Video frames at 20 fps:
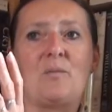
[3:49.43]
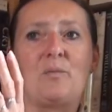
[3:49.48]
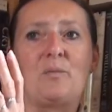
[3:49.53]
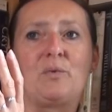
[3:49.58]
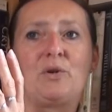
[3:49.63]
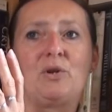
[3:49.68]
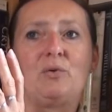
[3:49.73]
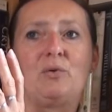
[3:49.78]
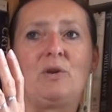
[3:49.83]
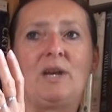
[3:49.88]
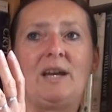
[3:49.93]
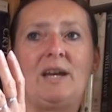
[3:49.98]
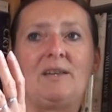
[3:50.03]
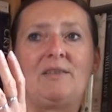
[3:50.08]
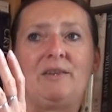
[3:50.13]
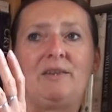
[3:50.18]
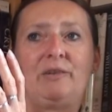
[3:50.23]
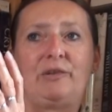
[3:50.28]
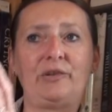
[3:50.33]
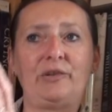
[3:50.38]
you get
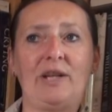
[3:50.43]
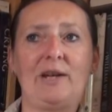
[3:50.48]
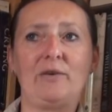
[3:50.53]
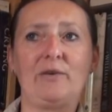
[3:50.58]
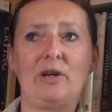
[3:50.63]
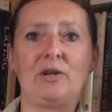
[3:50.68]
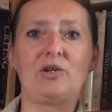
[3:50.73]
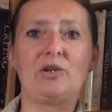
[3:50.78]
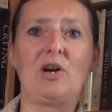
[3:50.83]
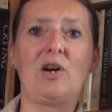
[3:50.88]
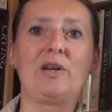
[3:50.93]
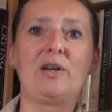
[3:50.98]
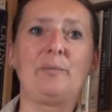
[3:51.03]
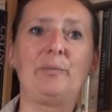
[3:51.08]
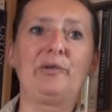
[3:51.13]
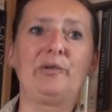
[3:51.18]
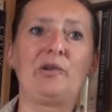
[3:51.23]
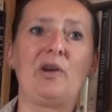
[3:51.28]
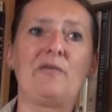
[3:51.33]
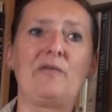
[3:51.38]
these
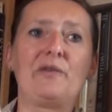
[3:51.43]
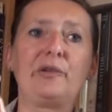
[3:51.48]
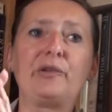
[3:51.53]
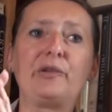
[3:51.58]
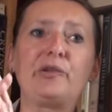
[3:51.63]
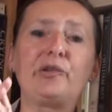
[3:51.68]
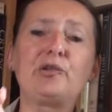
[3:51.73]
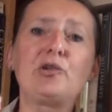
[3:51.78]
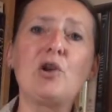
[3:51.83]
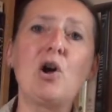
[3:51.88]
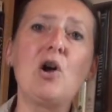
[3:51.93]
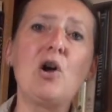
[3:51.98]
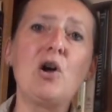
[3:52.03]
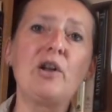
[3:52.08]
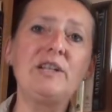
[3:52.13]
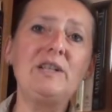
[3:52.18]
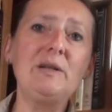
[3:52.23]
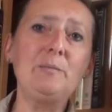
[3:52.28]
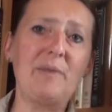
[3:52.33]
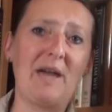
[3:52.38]
stereotypes of the
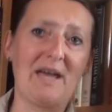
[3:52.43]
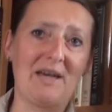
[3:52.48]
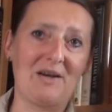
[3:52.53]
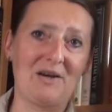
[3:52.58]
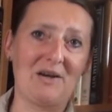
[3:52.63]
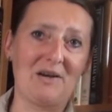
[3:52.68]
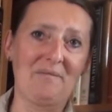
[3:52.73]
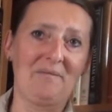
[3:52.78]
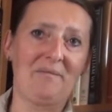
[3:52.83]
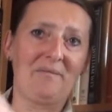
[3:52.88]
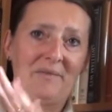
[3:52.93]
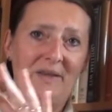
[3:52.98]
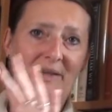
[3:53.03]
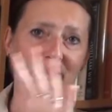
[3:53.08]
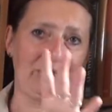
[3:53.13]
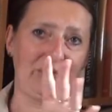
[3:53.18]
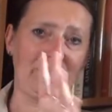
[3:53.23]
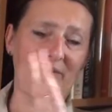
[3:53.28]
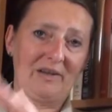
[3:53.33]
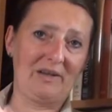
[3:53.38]
sturdy beggar.
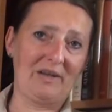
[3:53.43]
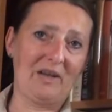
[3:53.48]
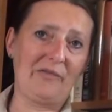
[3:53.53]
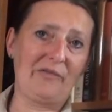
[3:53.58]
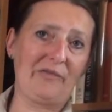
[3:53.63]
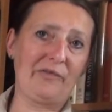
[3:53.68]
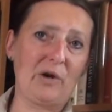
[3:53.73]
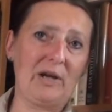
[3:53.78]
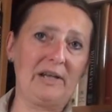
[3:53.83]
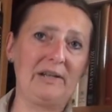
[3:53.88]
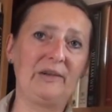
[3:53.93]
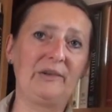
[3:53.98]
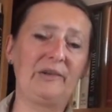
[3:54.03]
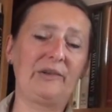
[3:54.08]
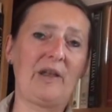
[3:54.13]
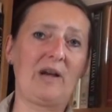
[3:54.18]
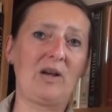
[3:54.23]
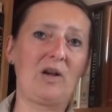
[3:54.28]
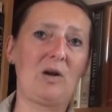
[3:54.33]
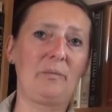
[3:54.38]
That's a phrase
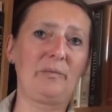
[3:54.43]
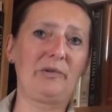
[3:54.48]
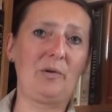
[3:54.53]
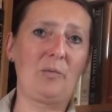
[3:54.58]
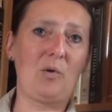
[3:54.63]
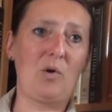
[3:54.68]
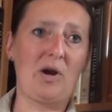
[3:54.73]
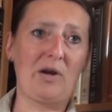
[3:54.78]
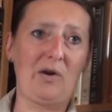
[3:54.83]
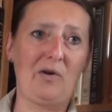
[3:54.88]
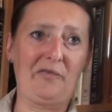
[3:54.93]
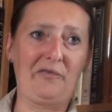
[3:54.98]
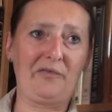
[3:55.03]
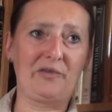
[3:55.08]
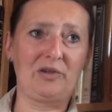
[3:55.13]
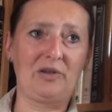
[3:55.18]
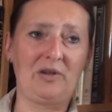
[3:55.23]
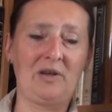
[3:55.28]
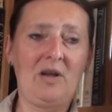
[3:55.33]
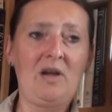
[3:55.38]
that comes up quite
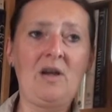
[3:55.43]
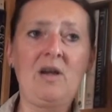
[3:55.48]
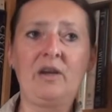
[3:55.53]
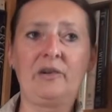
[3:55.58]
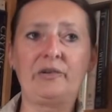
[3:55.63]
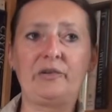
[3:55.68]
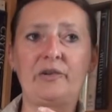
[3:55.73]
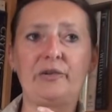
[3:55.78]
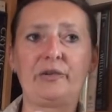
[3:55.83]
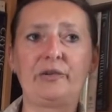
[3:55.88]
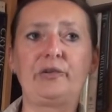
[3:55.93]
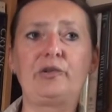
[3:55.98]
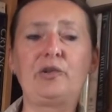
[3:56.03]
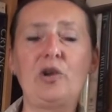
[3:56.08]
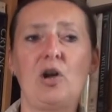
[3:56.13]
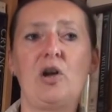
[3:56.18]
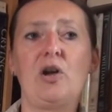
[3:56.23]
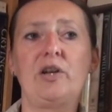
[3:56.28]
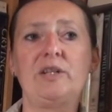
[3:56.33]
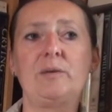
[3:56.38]
often. So the
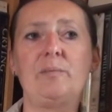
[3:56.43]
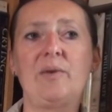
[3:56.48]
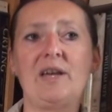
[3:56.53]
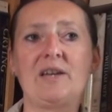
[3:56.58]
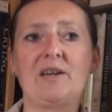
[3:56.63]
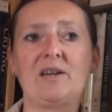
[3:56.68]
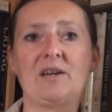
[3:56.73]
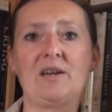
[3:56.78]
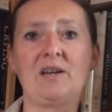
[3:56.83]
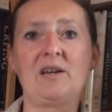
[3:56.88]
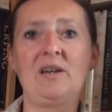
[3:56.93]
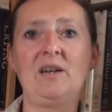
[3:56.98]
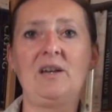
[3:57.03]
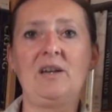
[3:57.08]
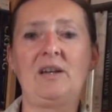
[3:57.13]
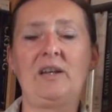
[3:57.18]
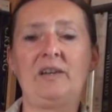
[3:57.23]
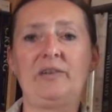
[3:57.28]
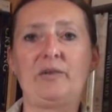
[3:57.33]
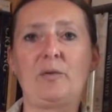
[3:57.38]
sturdy beggar
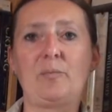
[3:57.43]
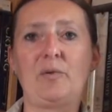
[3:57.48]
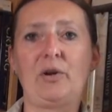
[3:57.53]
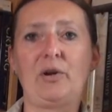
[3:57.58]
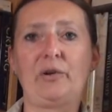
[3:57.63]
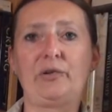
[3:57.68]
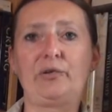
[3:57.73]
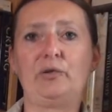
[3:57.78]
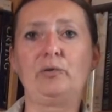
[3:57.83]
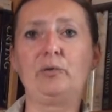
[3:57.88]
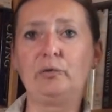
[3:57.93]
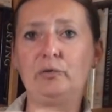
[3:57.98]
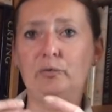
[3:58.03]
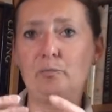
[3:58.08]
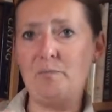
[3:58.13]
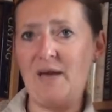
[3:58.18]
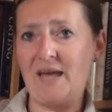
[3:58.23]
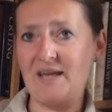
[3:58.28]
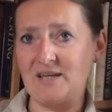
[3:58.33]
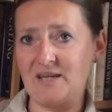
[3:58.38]
is the person who's
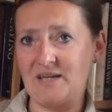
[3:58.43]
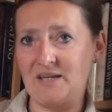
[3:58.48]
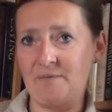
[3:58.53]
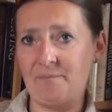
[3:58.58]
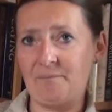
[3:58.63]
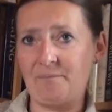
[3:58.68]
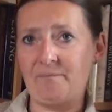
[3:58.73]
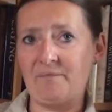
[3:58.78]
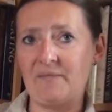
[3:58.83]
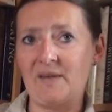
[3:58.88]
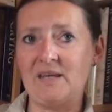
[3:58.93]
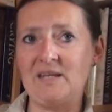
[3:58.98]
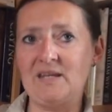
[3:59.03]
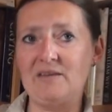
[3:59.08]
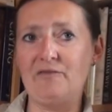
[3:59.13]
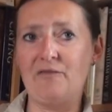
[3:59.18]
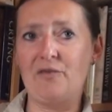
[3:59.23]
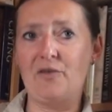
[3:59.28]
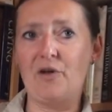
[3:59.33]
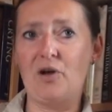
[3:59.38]
begging
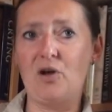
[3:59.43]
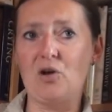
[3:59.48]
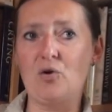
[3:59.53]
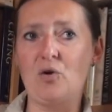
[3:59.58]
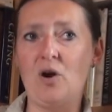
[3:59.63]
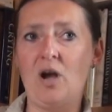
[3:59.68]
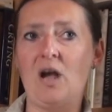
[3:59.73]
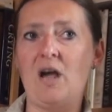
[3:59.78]
even though